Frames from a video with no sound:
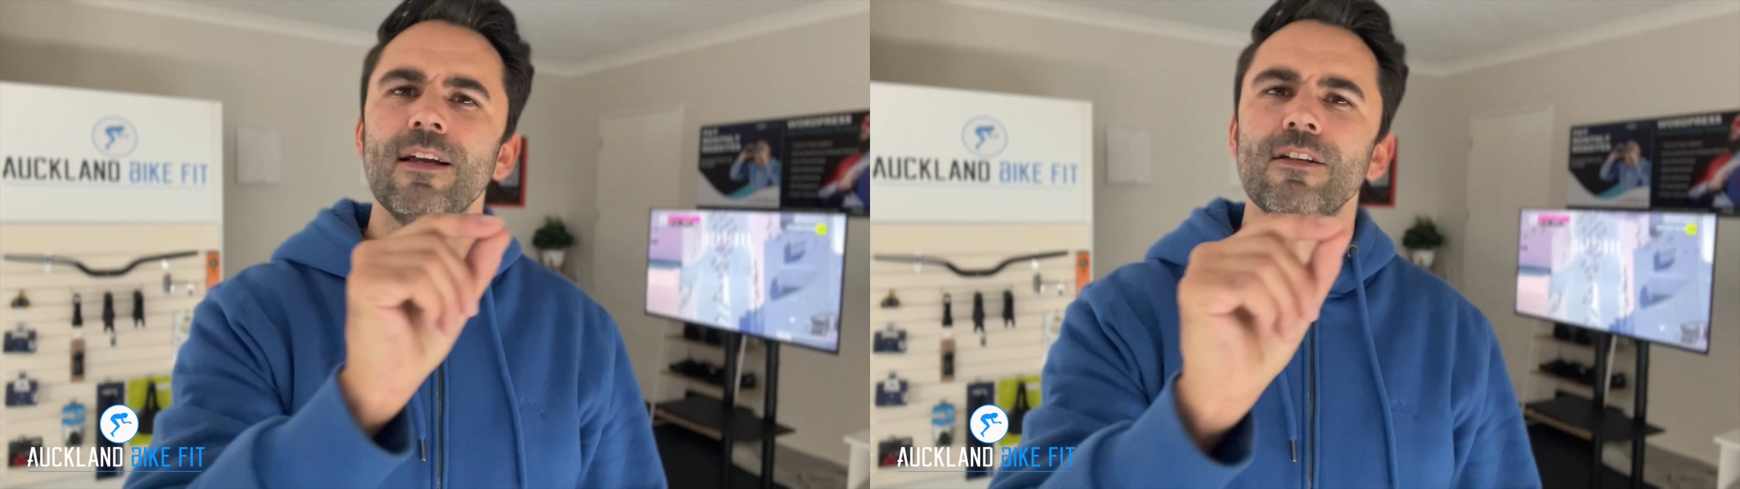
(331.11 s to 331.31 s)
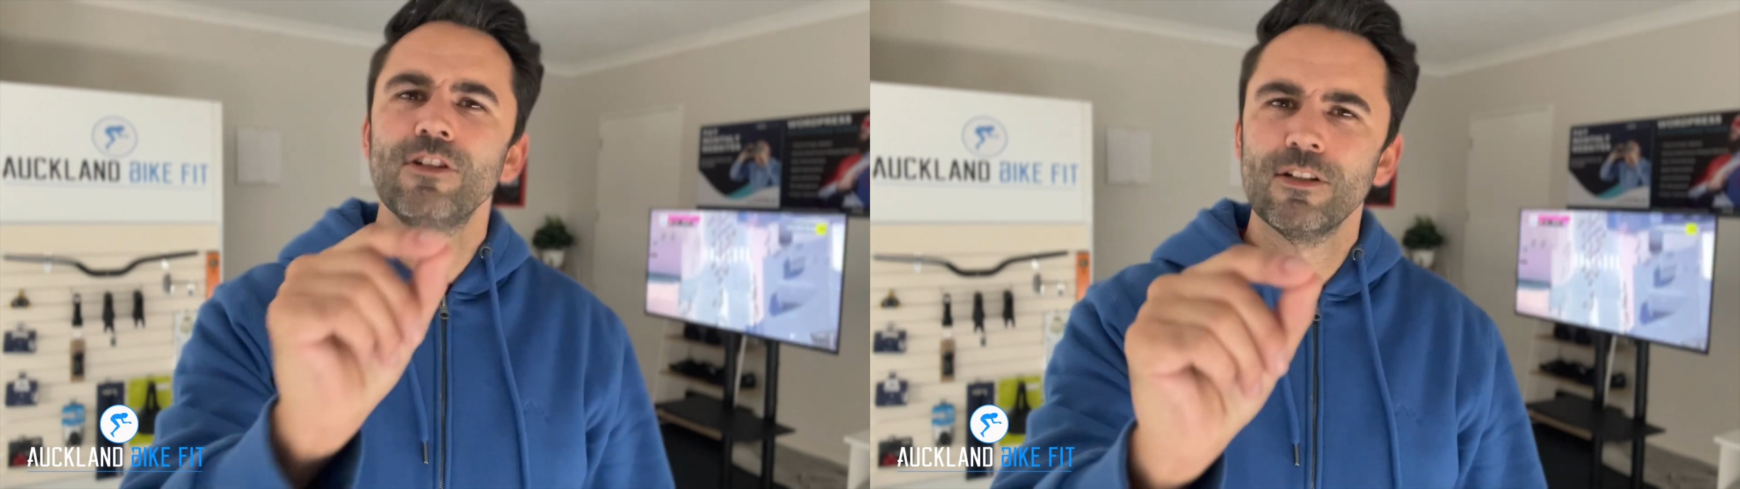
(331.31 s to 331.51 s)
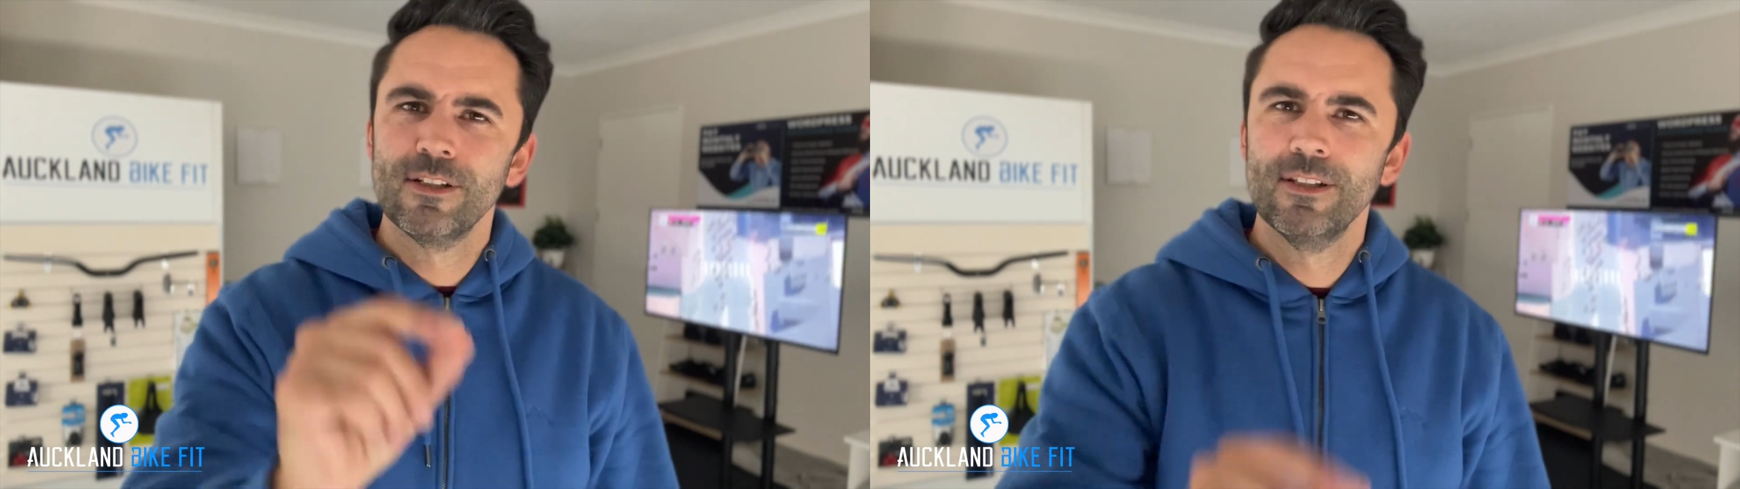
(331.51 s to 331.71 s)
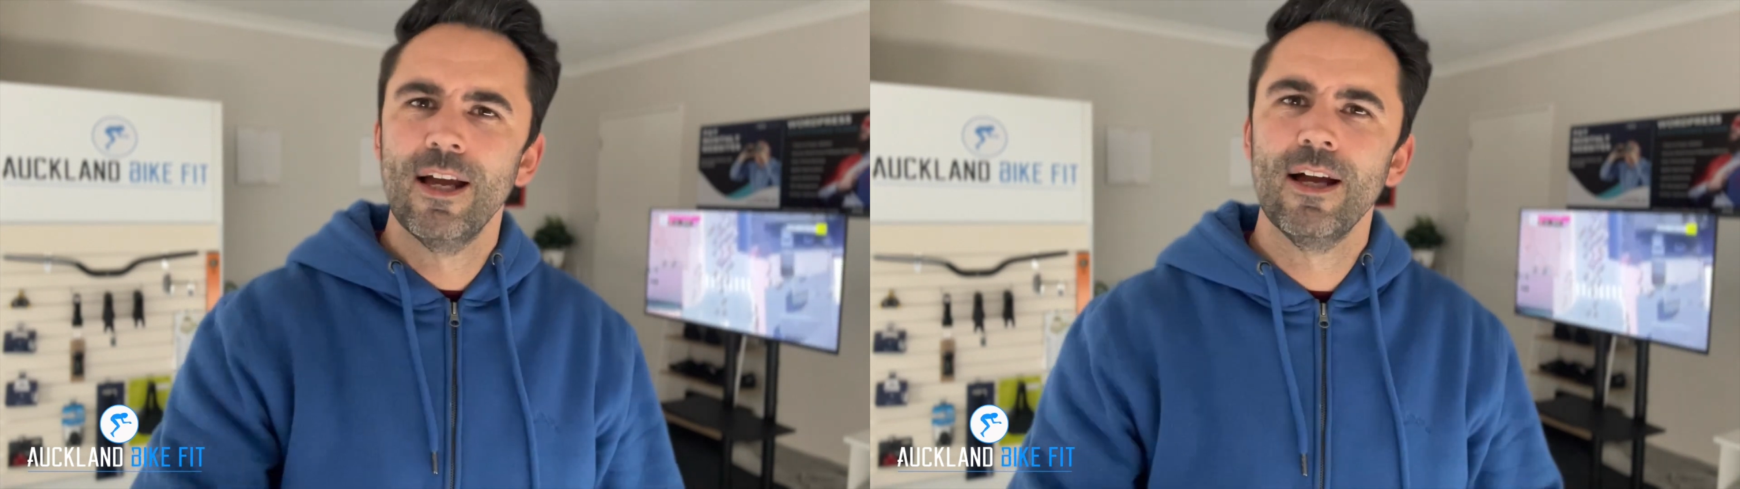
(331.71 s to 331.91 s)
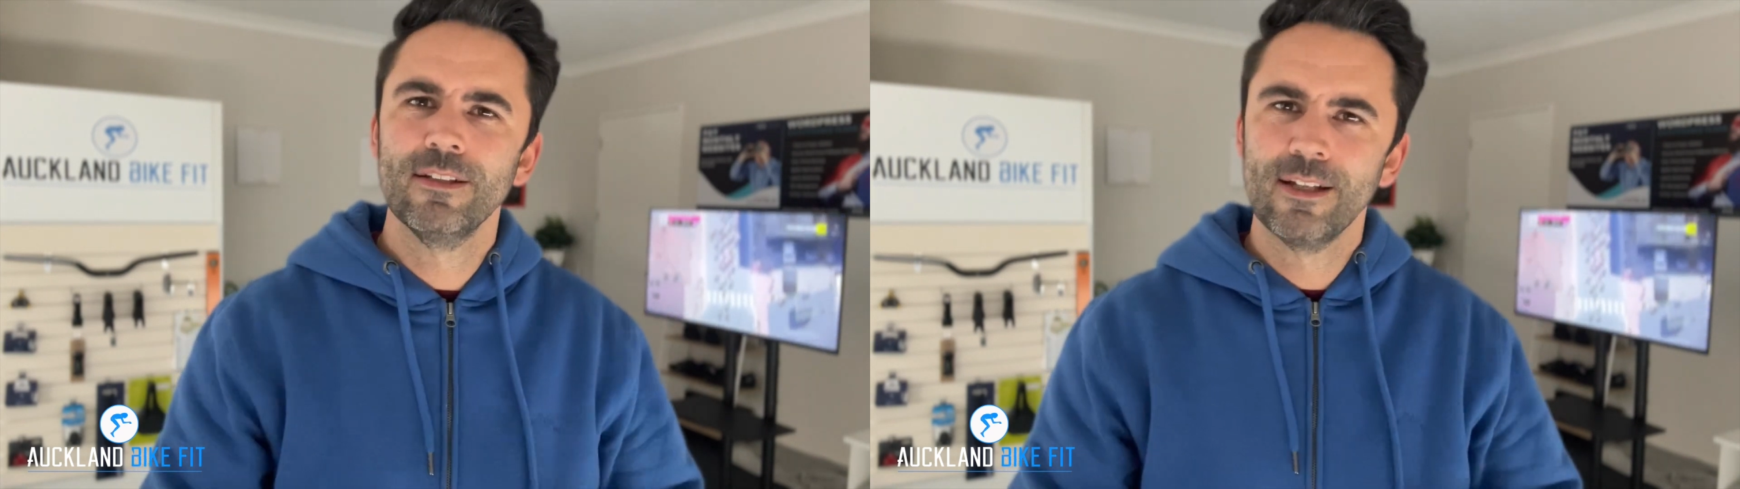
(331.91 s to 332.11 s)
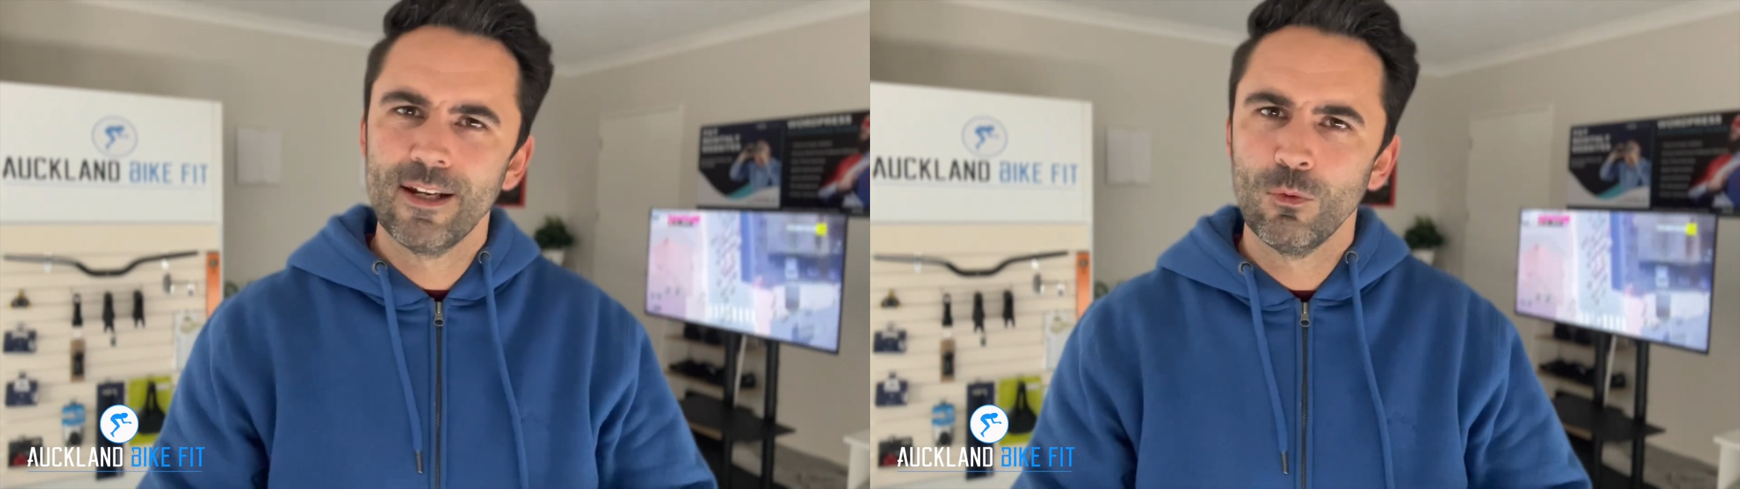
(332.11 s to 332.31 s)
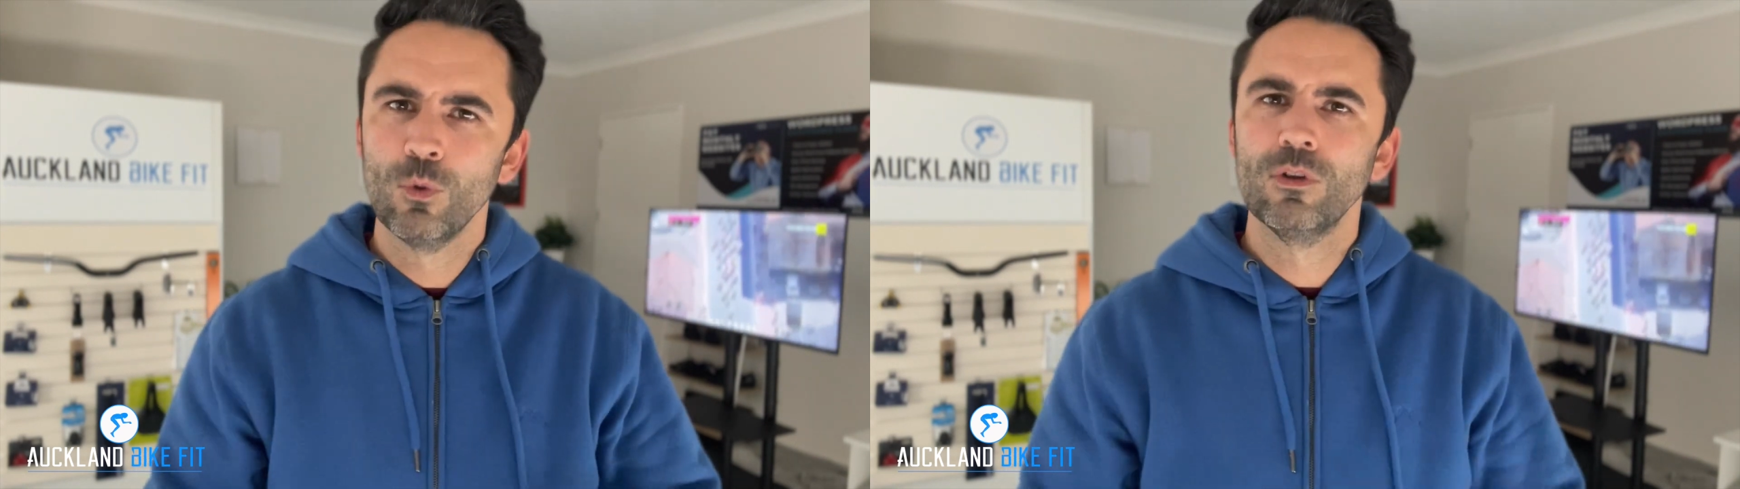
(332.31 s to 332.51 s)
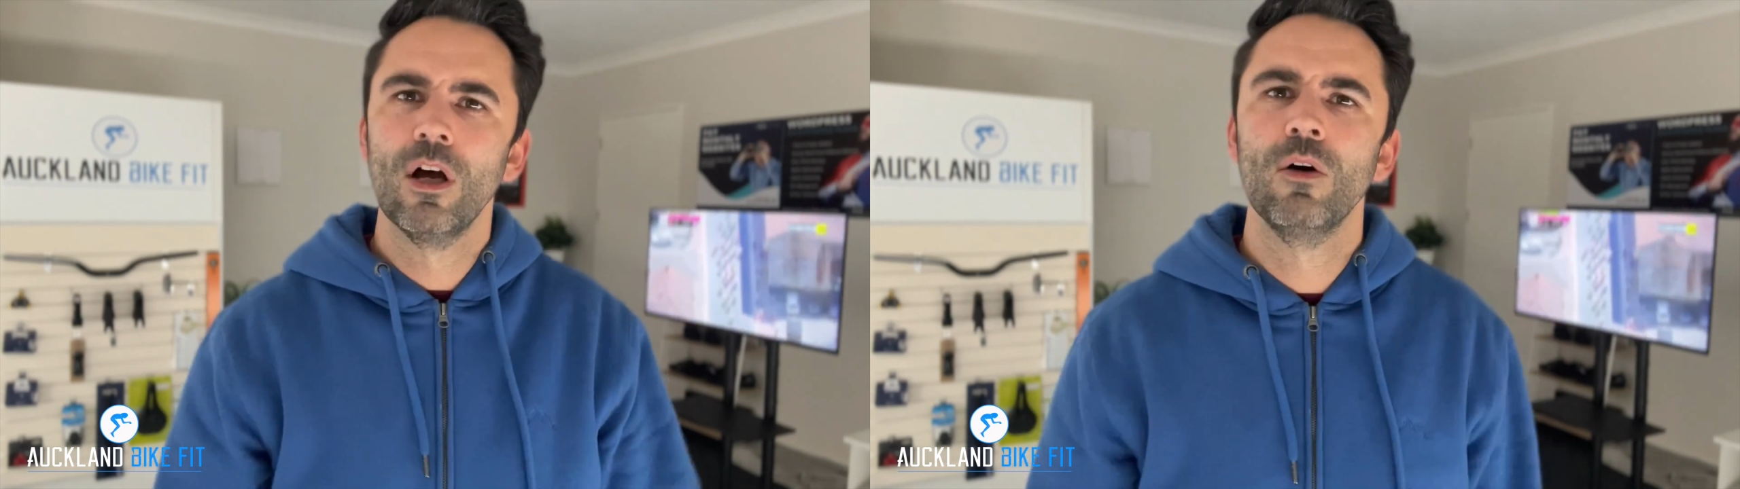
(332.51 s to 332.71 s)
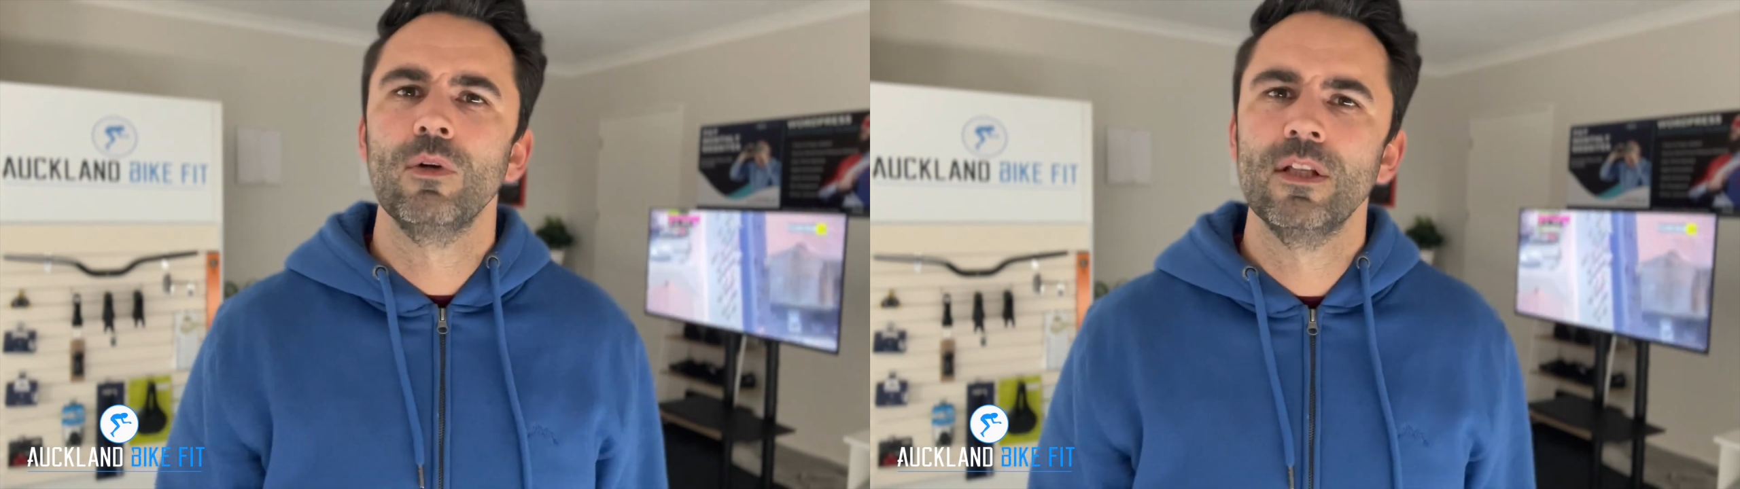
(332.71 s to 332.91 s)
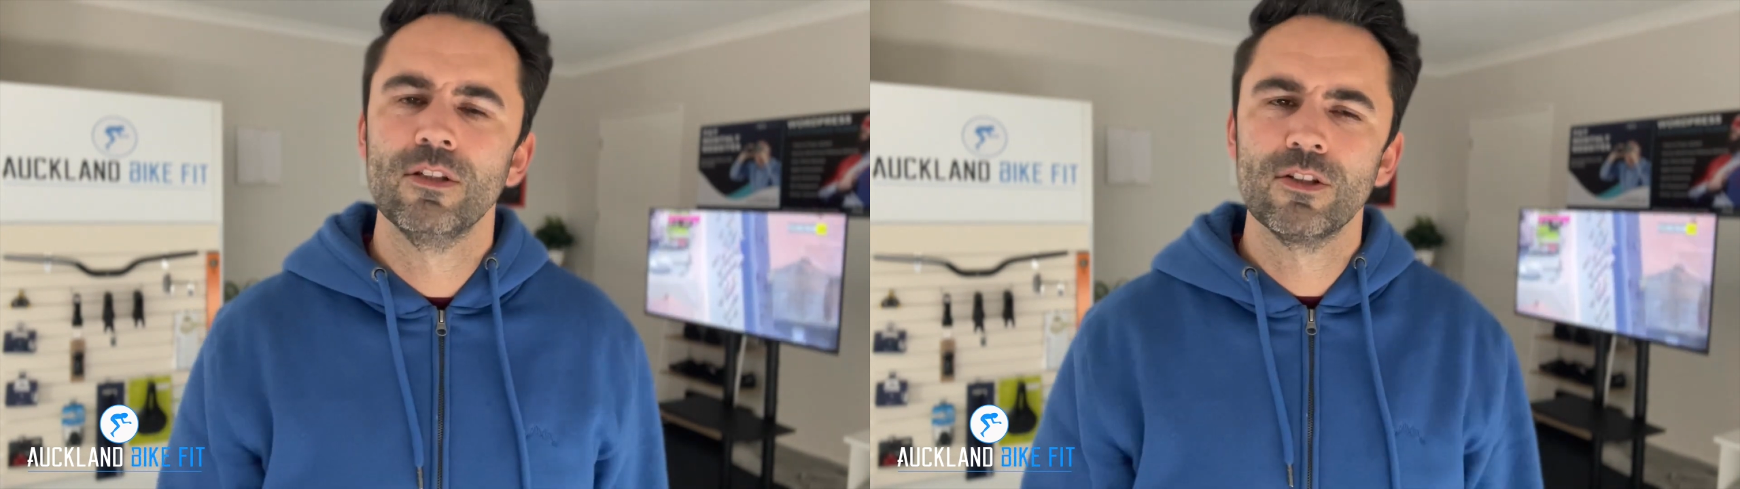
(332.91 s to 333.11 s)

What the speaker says: and adjust it there to get it all dialed in.